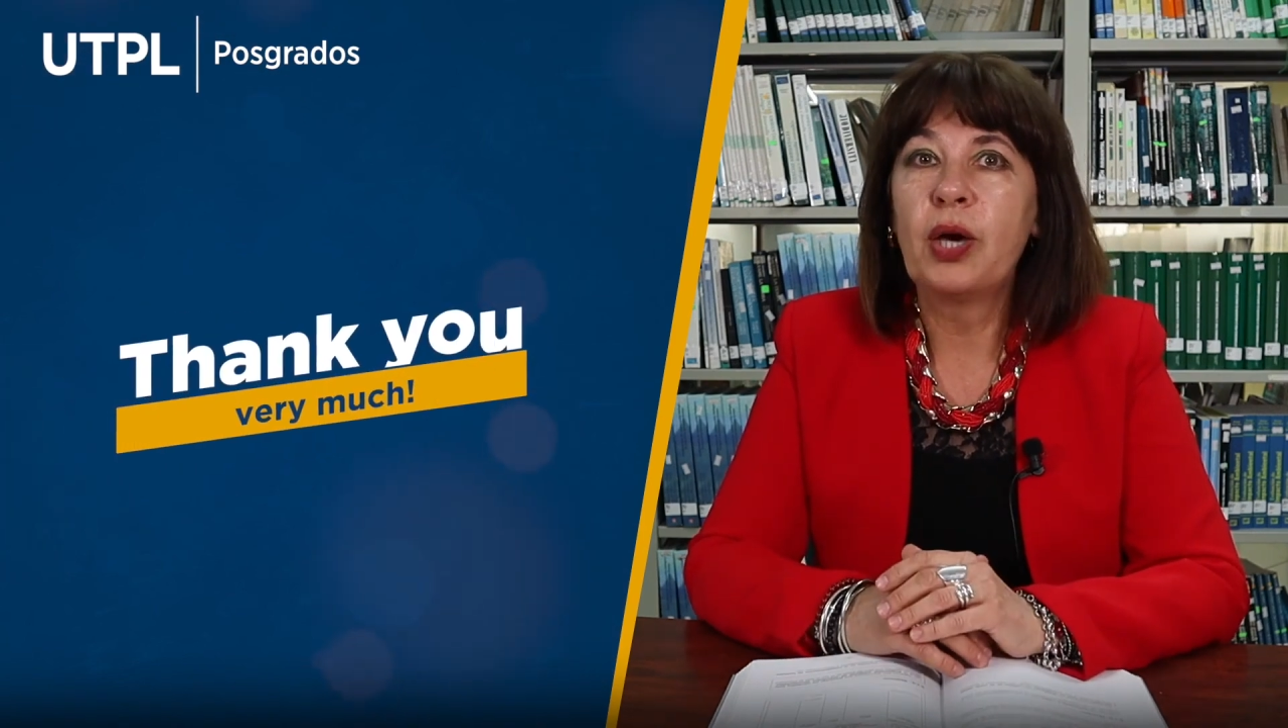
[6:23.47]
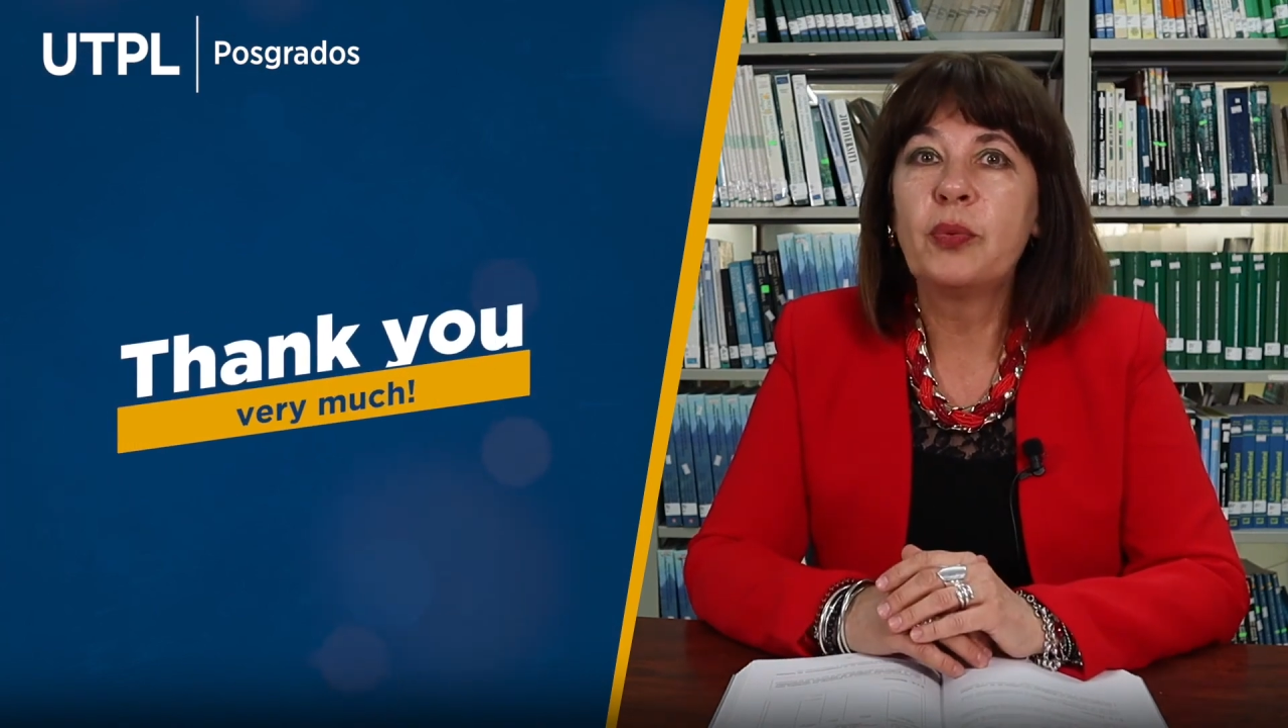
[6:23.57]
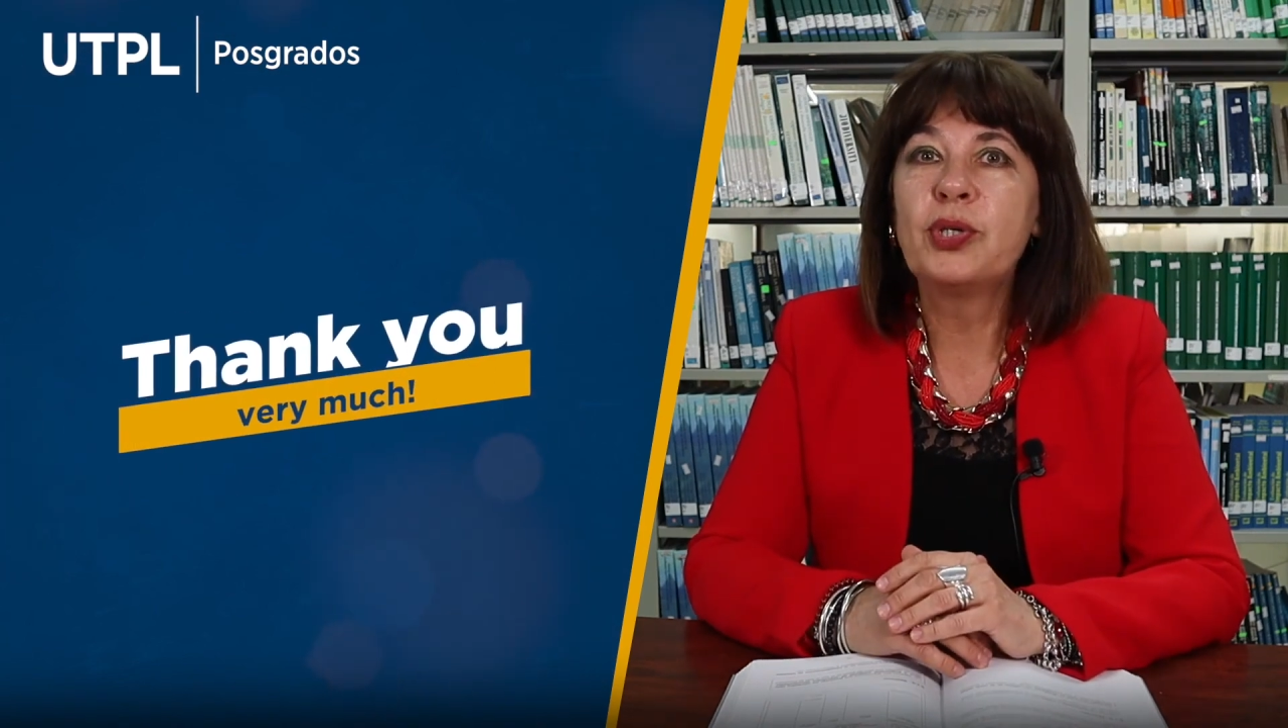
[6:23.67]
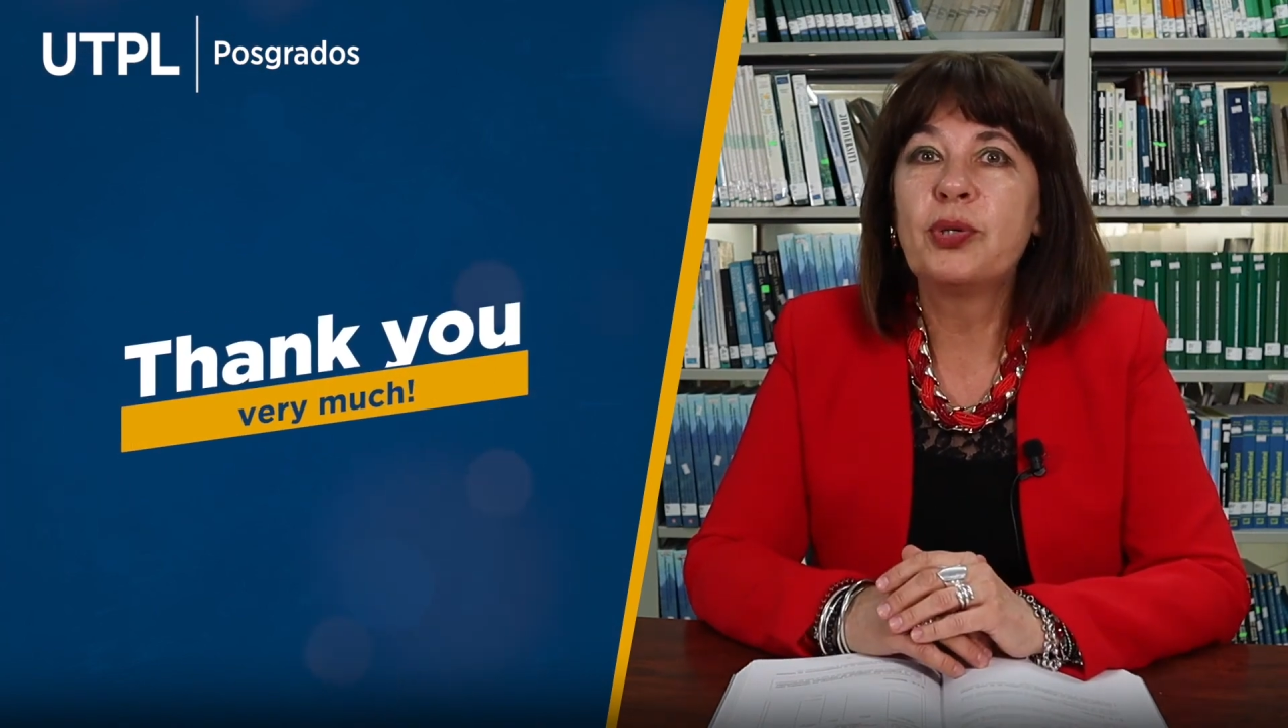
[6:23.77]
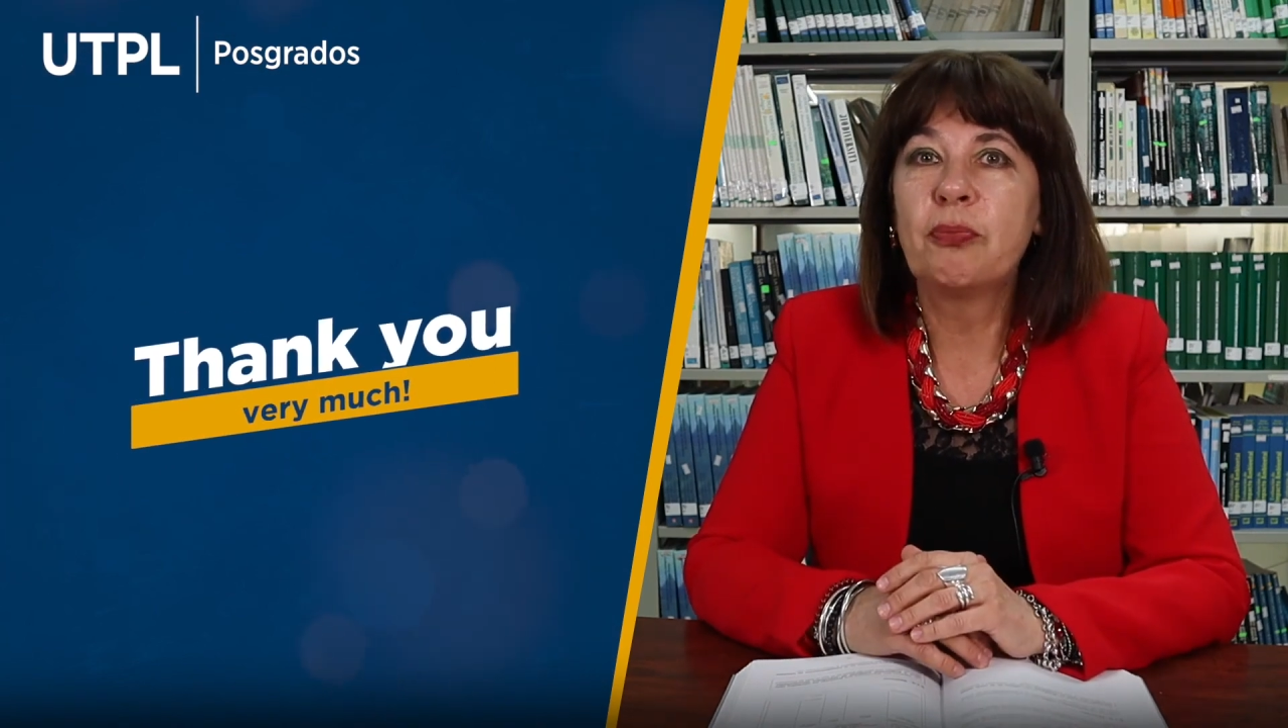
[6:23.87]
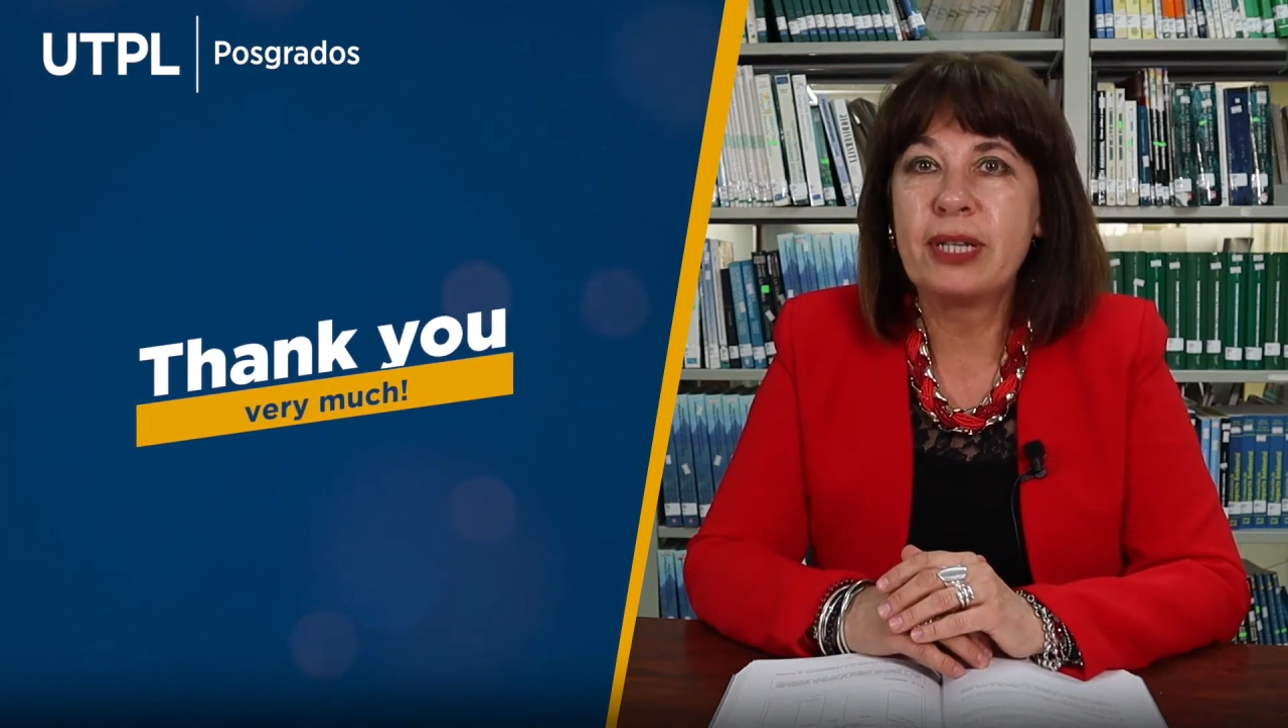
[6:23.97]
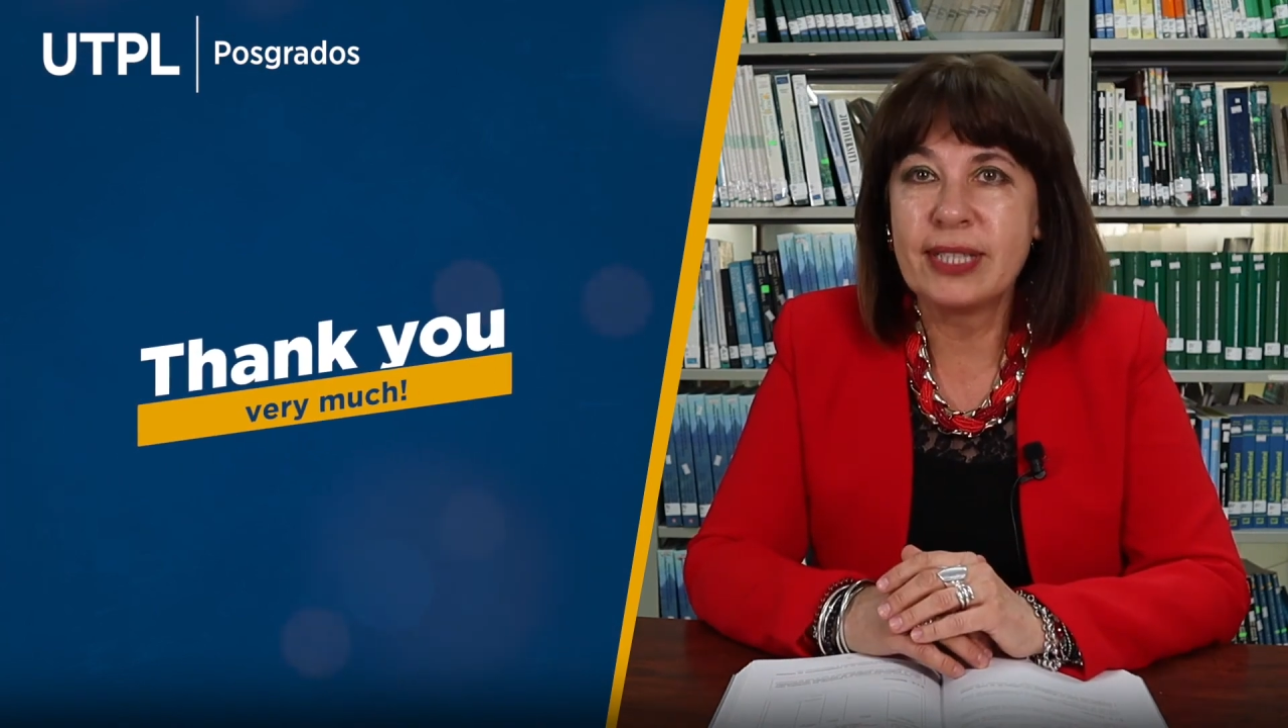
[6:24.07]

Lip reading: I wish you much